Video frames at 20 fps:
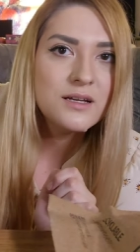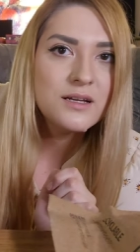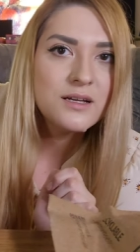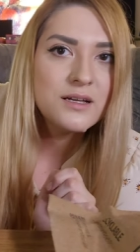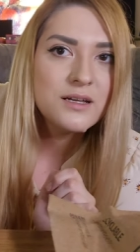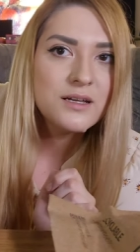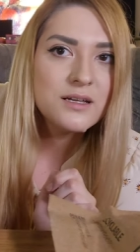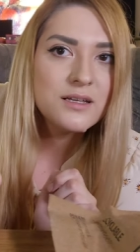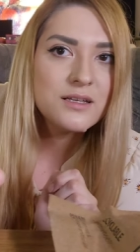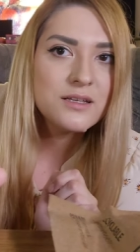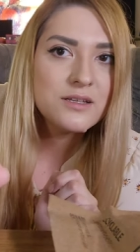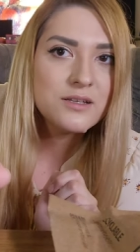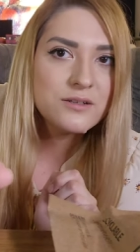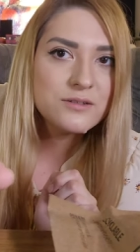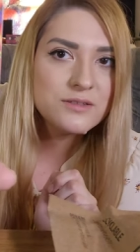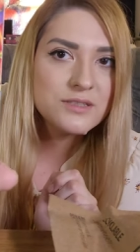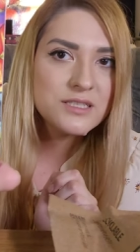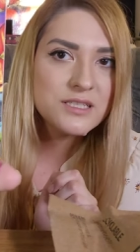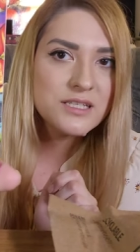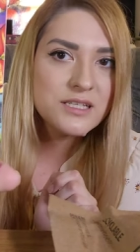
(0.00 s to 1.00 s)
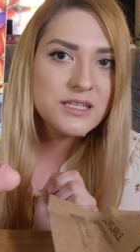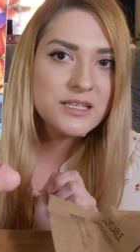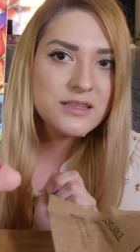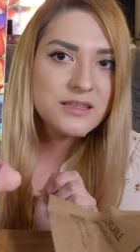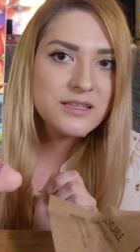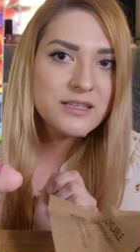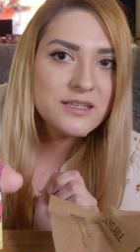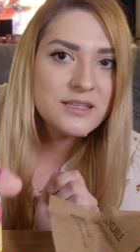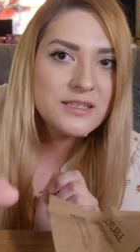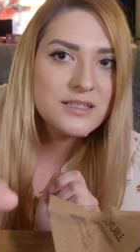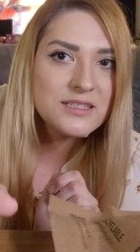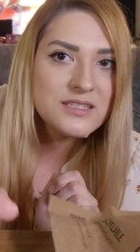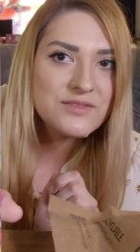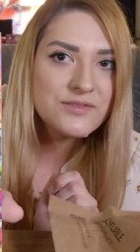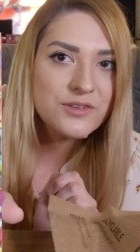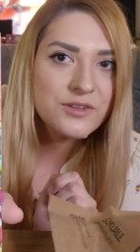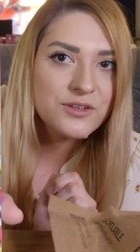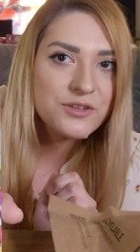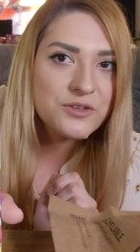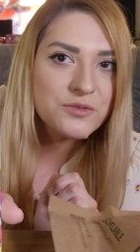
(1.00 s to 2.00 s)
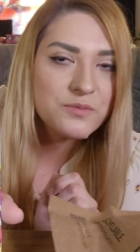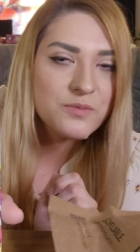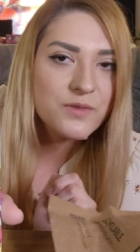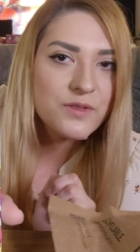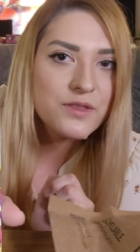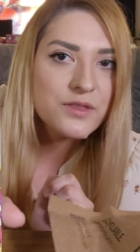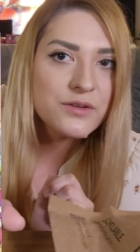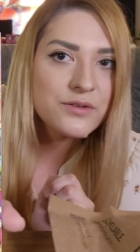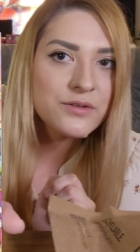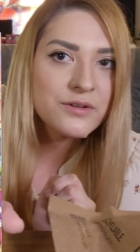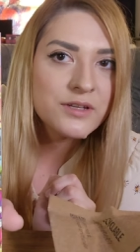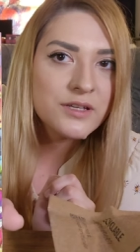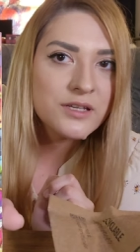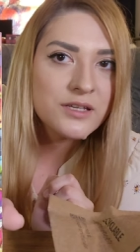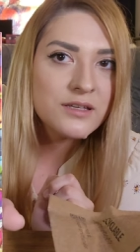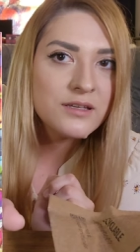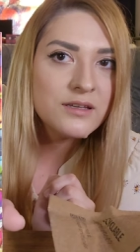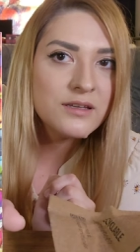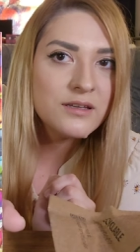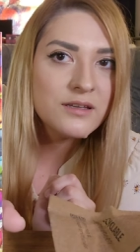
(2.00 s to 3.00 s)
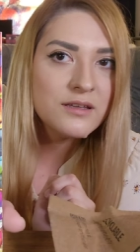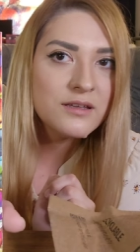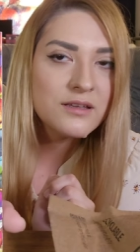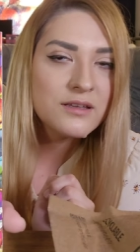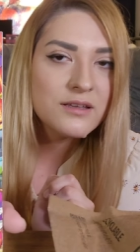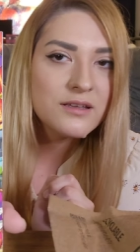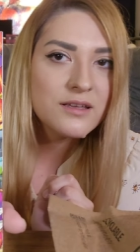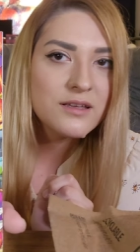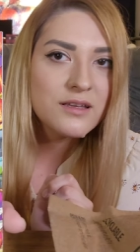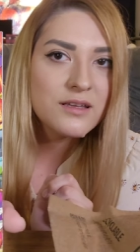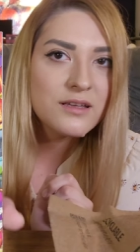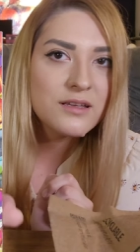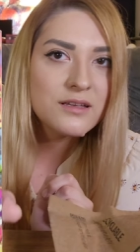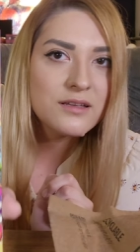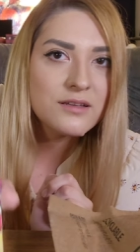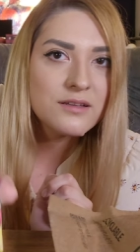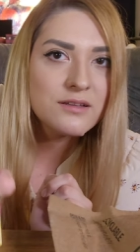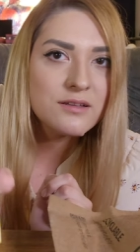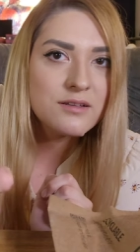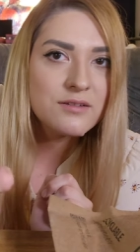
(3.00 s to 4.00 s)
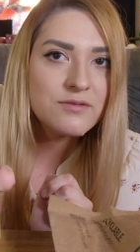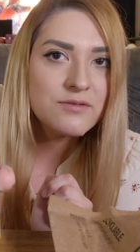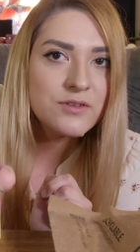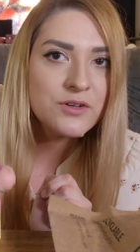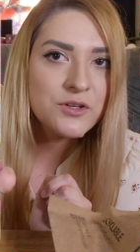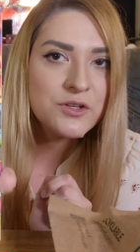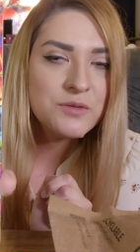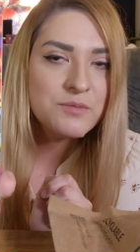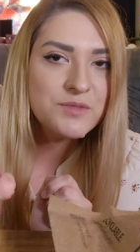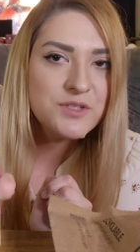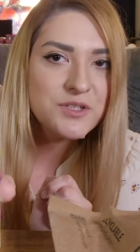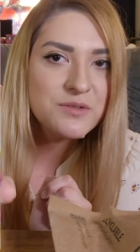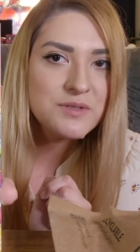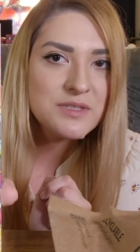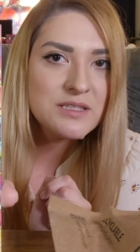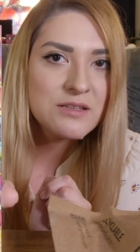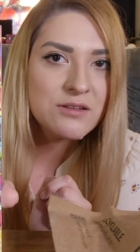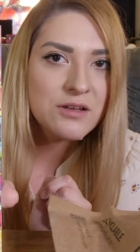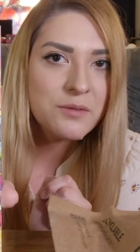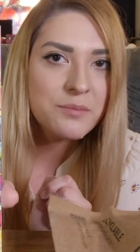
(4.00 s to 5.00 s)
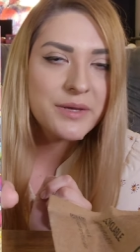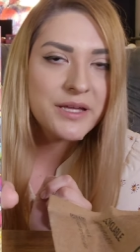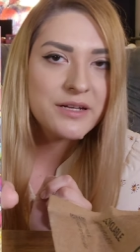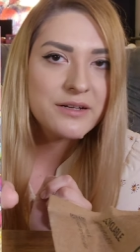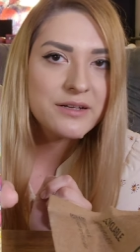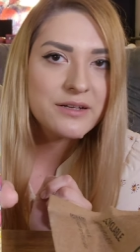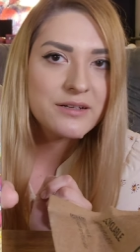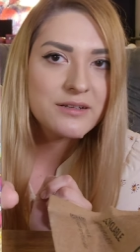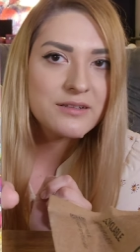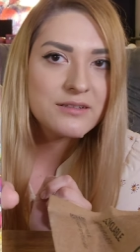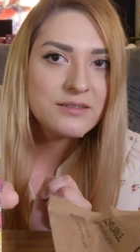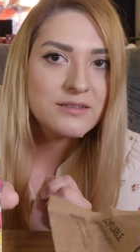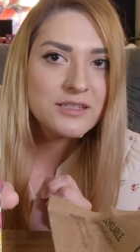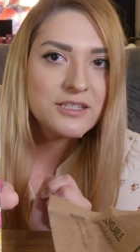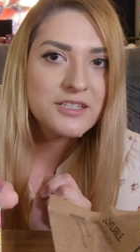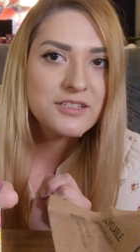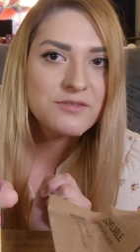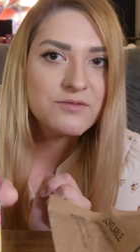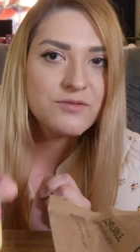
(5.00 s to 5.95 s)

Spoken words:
Ghostly Things Volume 3. Volume 2 is a lot better than Volume